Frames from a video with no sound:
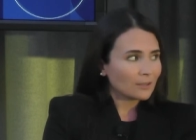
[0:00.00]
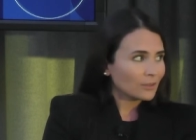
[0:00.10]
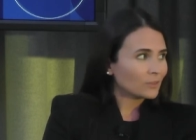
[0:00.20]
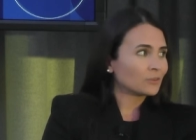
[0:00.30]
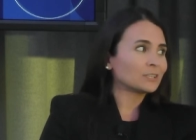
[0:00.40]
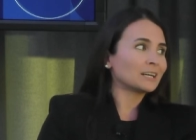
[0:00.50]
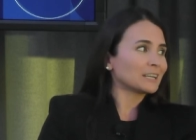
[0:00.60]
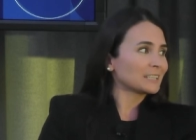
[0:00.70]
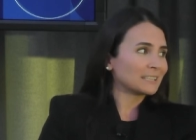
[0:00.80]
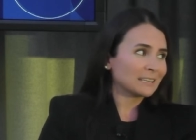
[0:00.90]
they're not
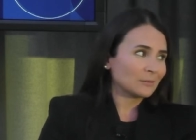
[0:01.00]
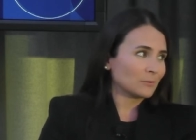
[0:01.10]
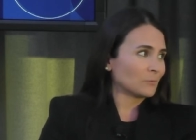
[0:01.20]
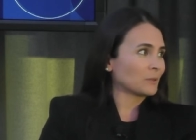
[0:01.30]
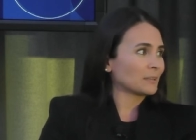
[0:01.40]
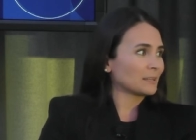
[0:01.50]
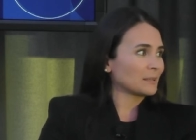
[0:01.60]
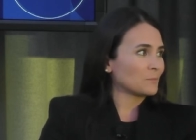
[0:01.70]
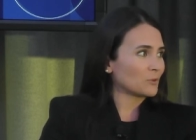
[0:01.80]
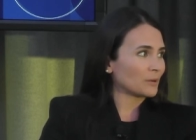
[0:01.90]
going to get away with it
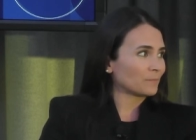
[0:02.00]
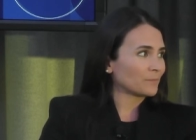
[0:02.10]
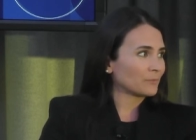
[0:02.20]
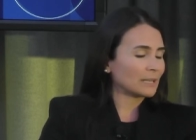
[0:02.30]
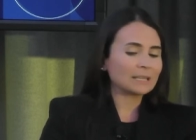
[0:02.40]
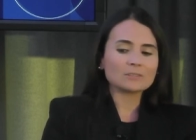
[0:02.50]
anymore, right?